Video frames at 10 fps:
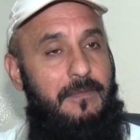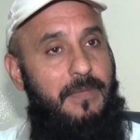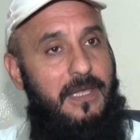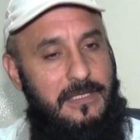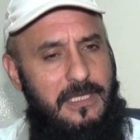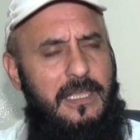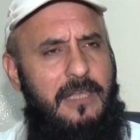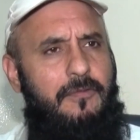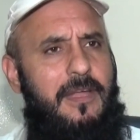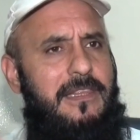Because
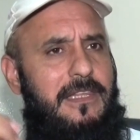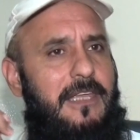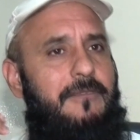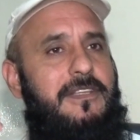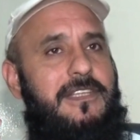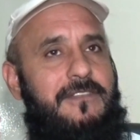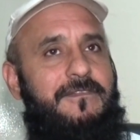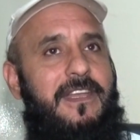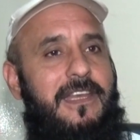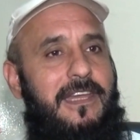here, one thing which is
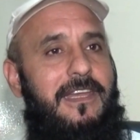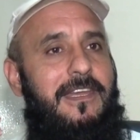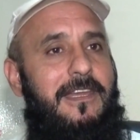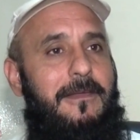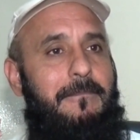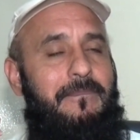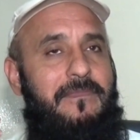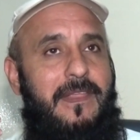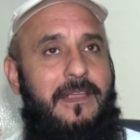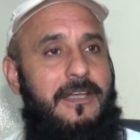very
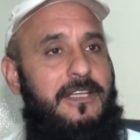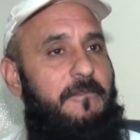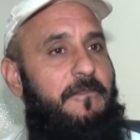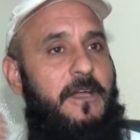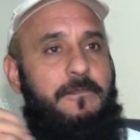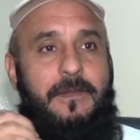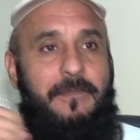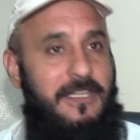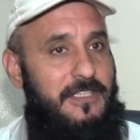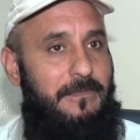different from
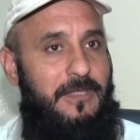rest